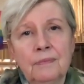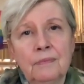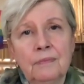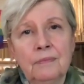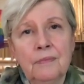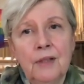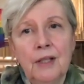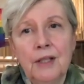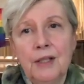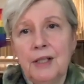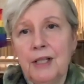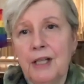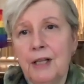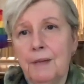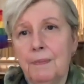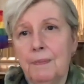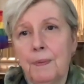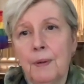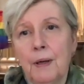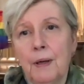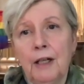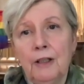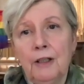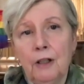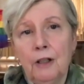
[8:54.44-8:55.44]
The deep
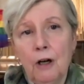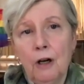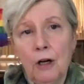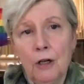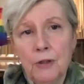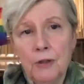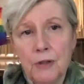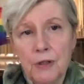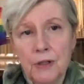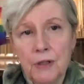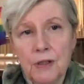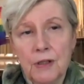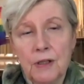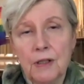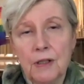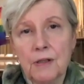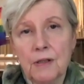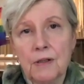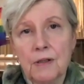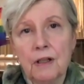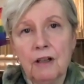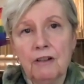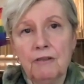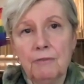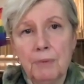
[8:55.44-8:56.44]

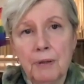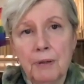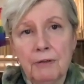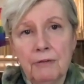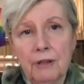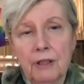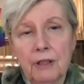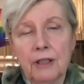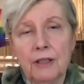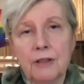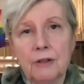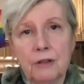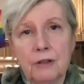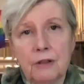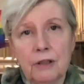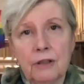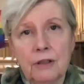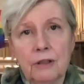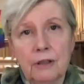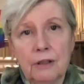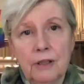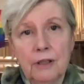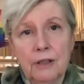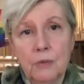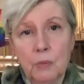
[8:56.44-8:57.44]
unconsciousness of privilege
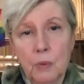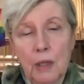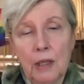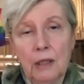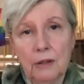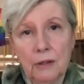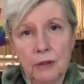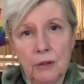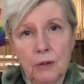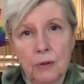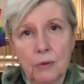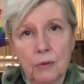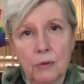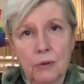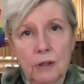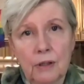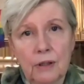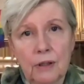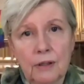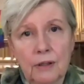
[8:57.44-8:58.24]
is well known.